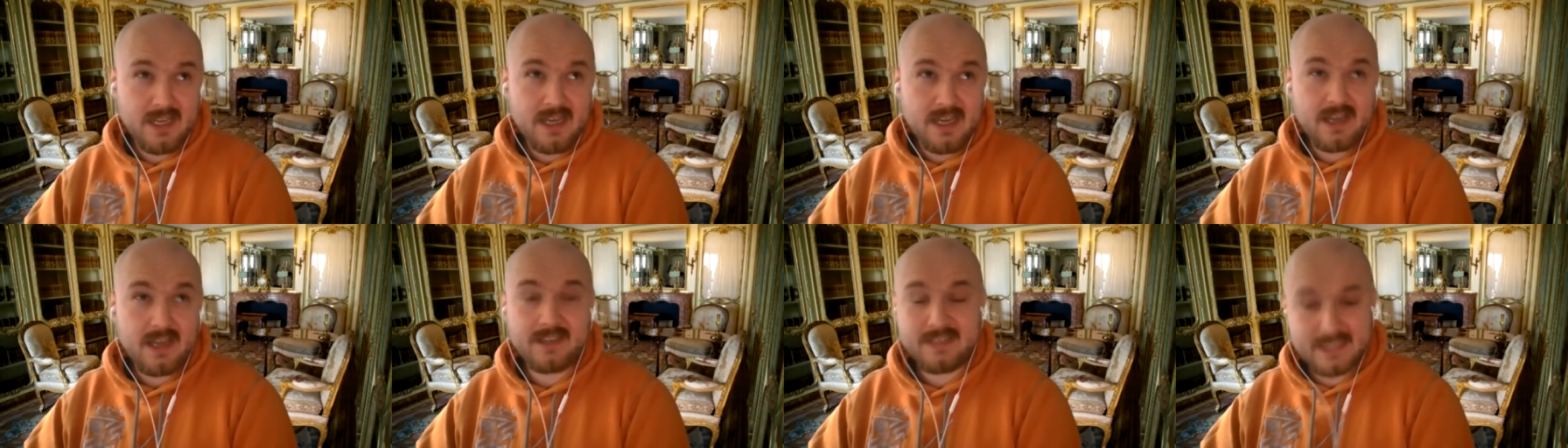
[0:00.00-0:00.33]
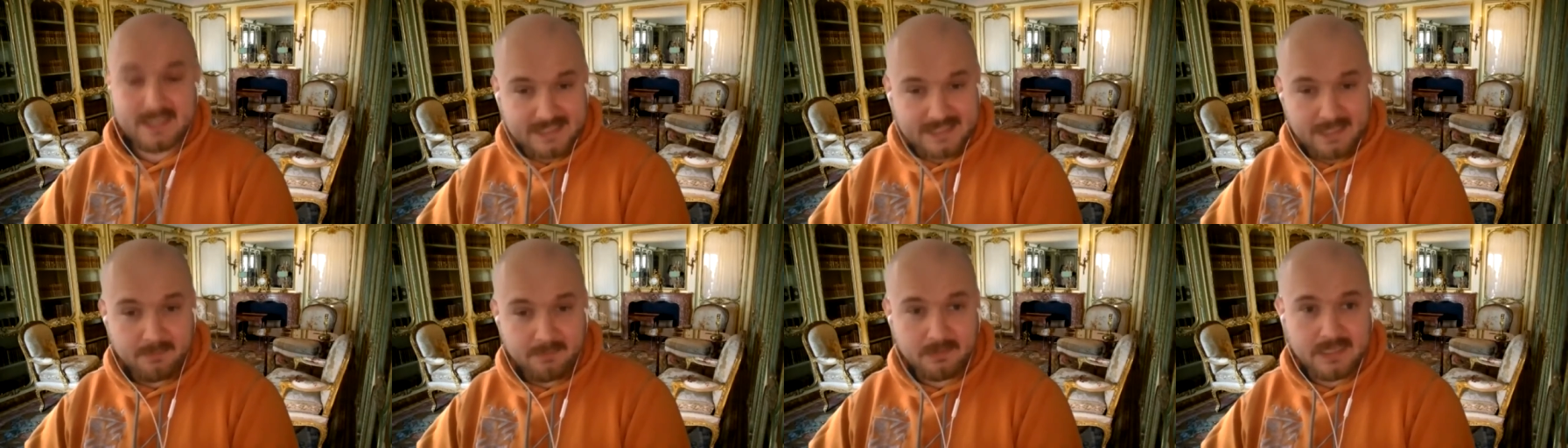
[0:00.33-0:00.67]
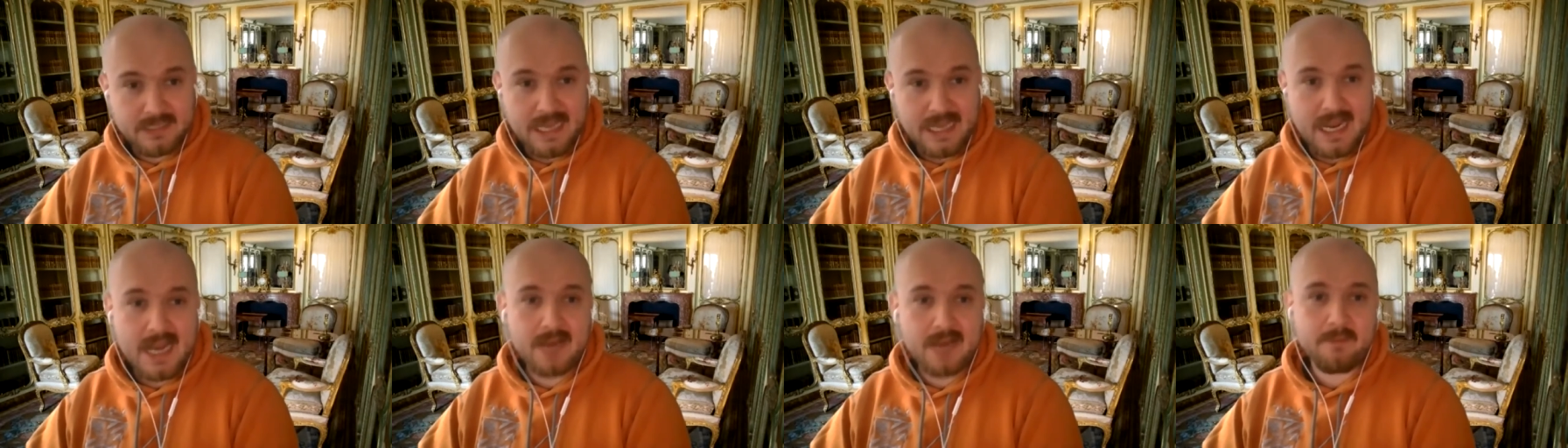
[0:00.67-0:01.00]
at the same
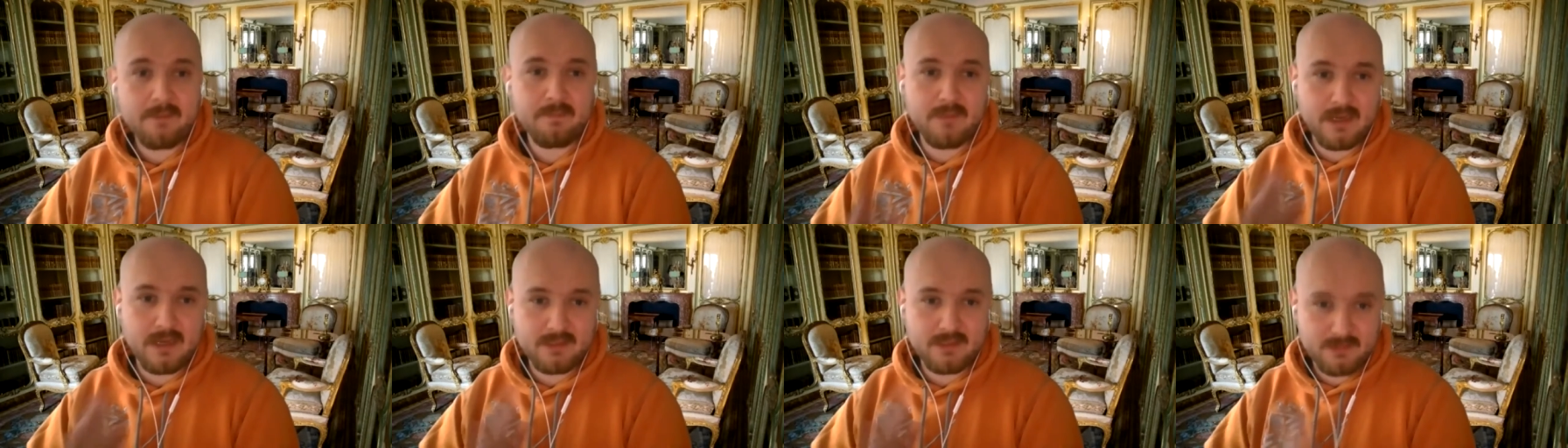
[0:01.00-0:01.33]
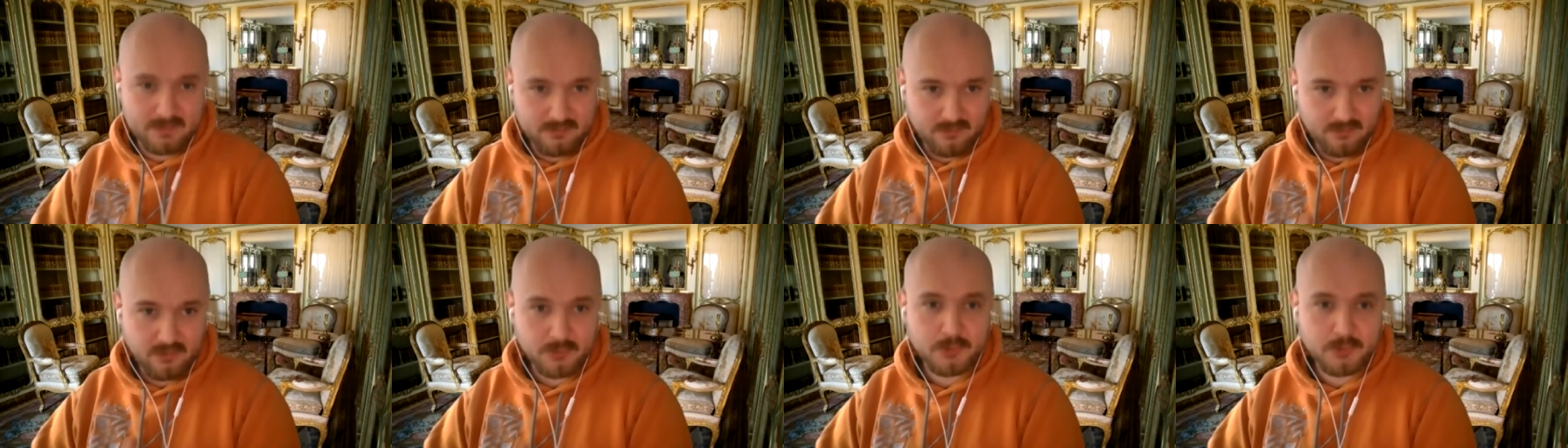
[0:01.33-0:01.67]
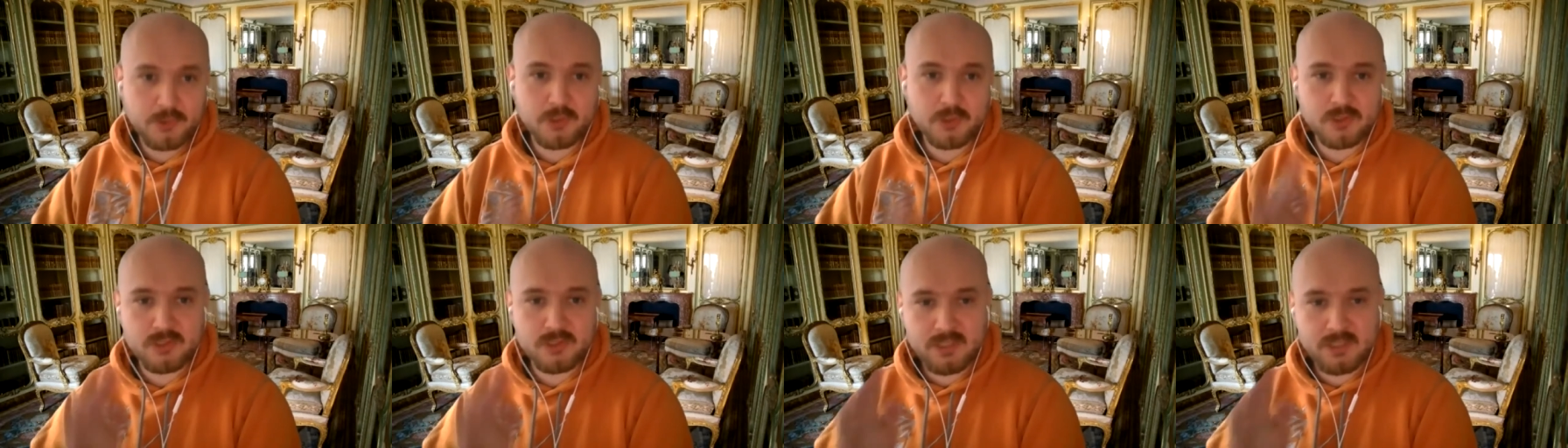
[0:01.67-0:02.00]
time, but on
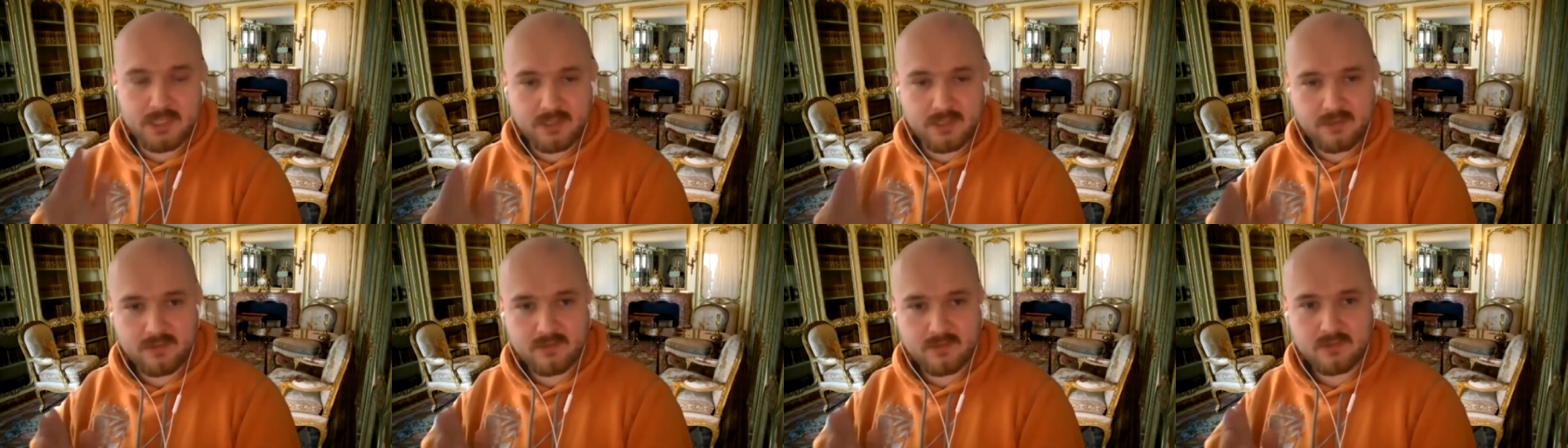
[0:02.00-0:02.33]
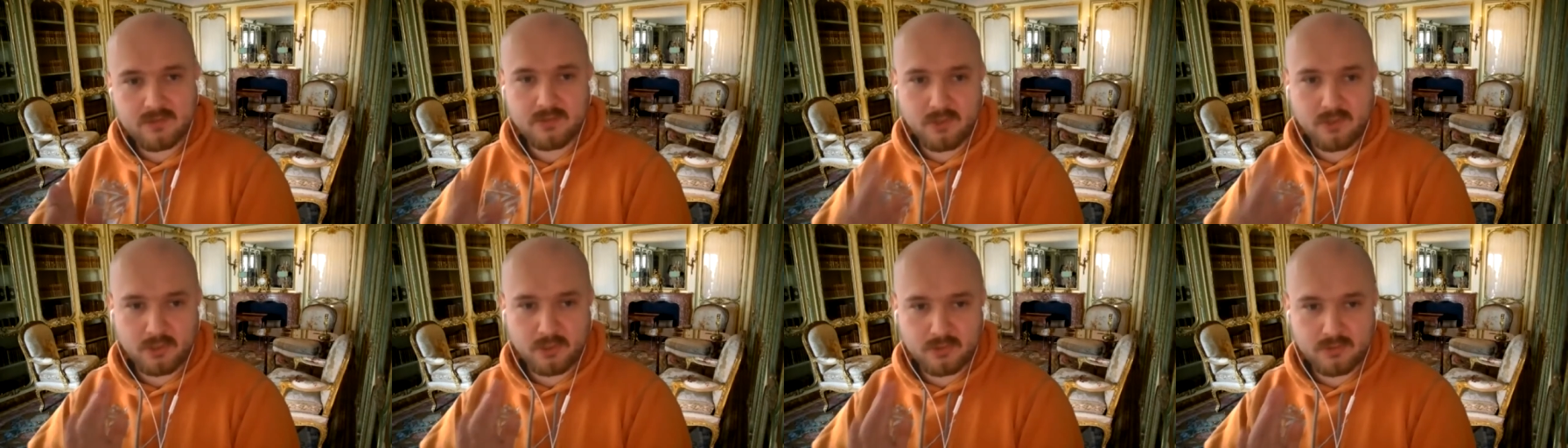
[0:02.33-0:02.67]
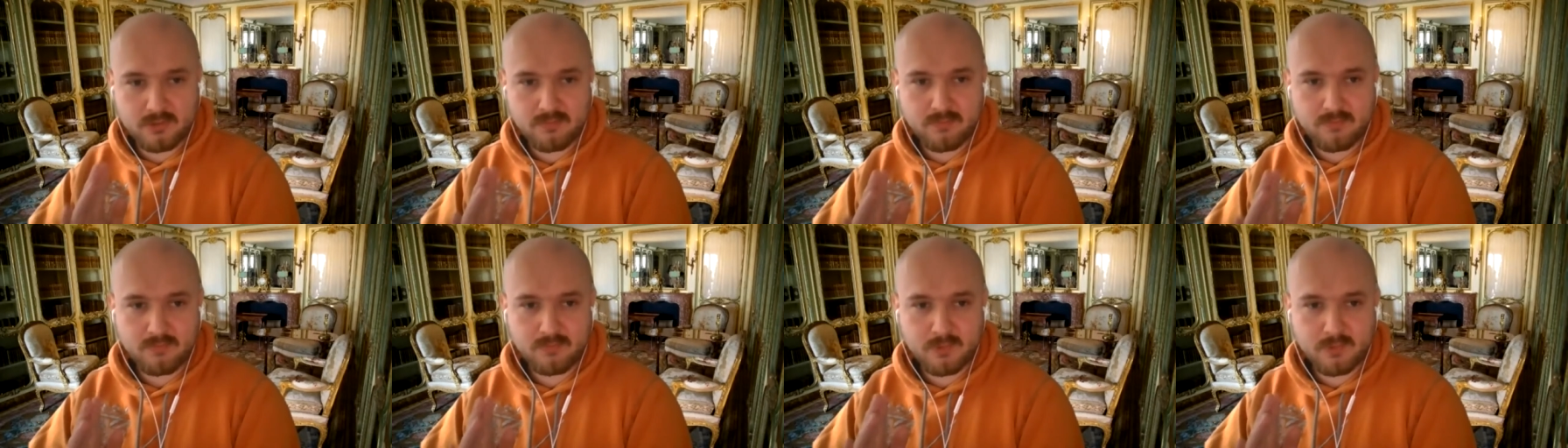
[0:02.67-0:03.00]
Tuesday, not
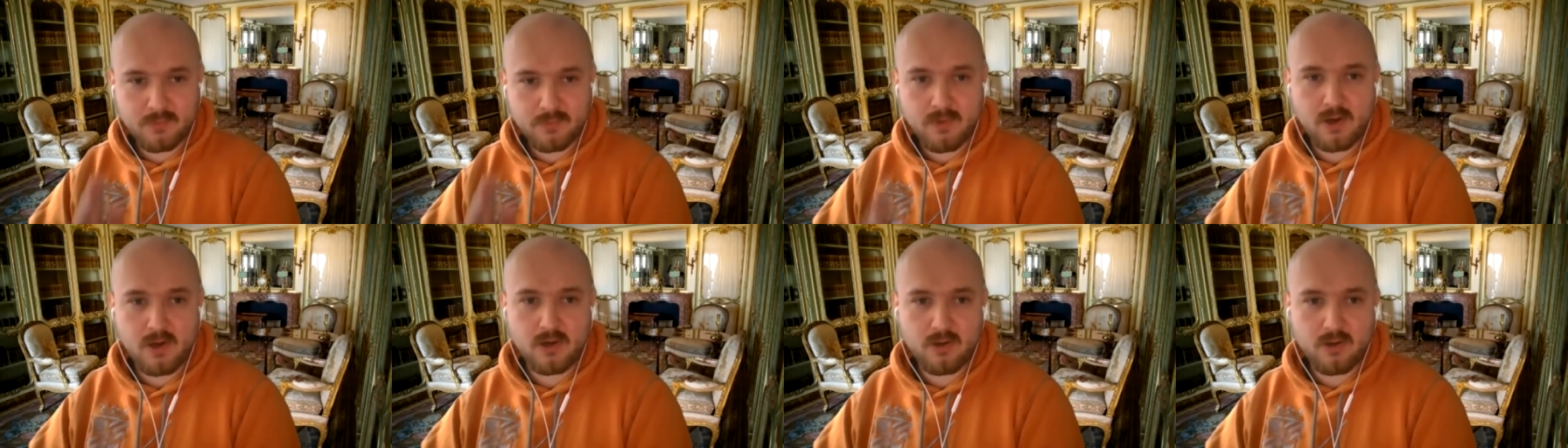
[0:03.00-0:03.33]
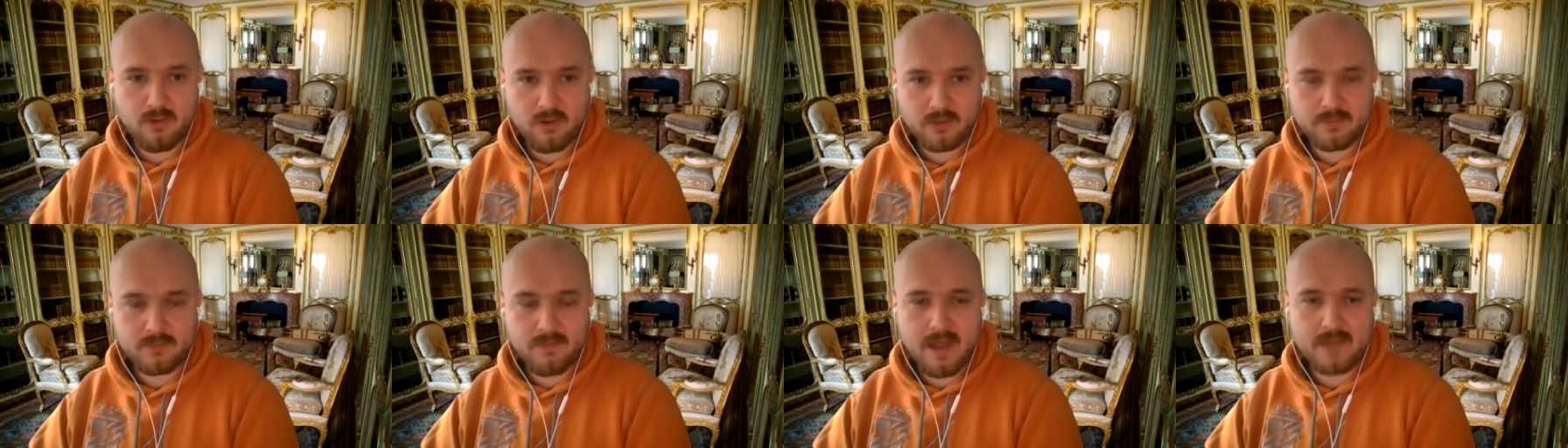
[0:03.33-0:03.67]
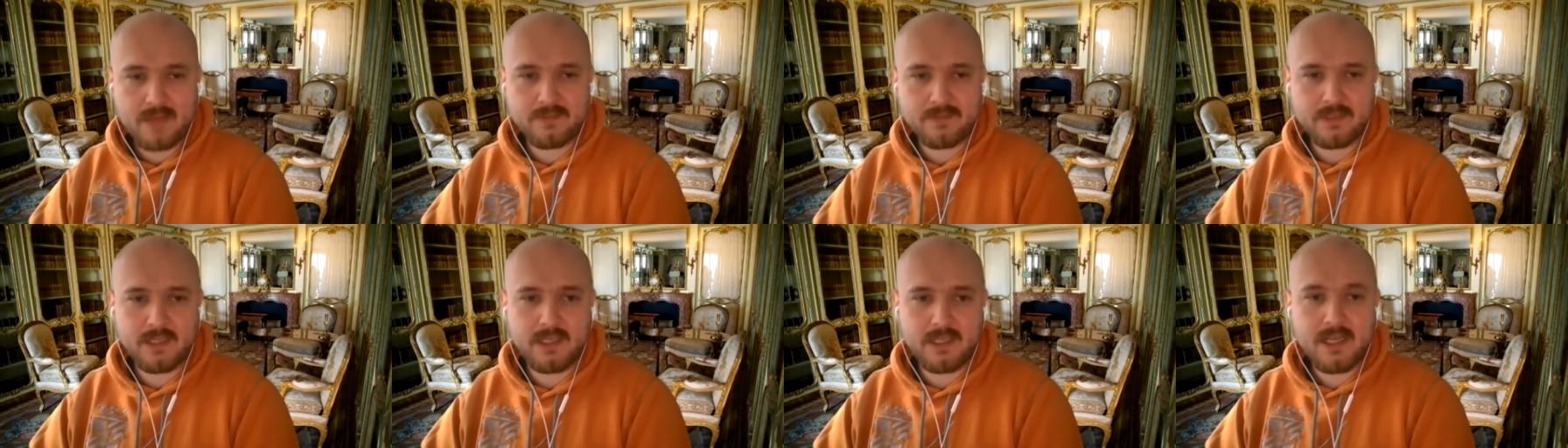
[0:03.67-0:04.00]
tomorrow, on
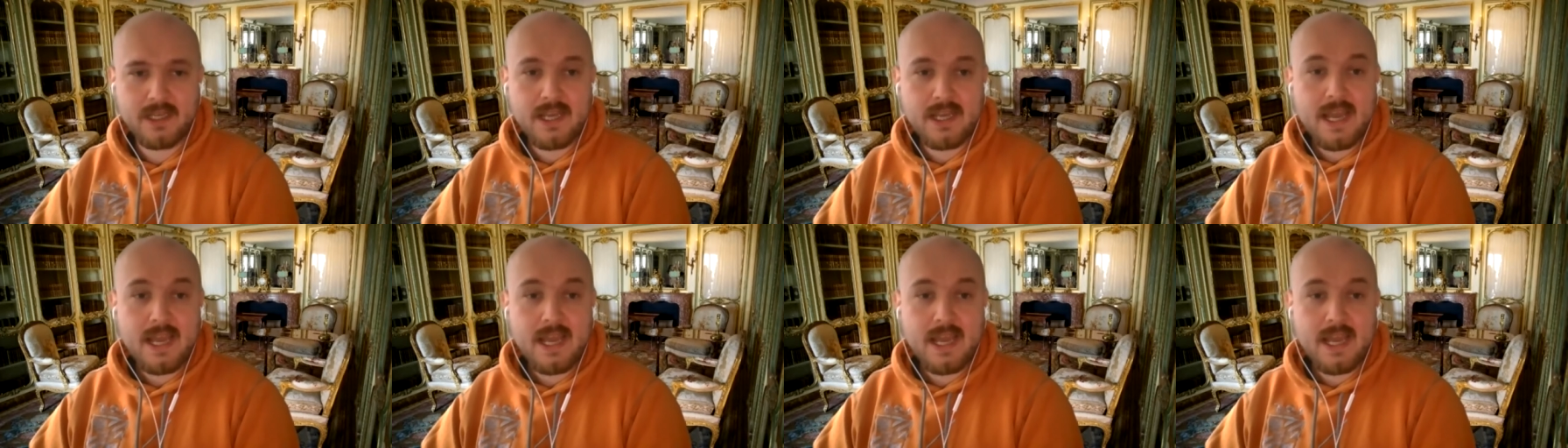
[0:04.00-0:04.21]
Monday.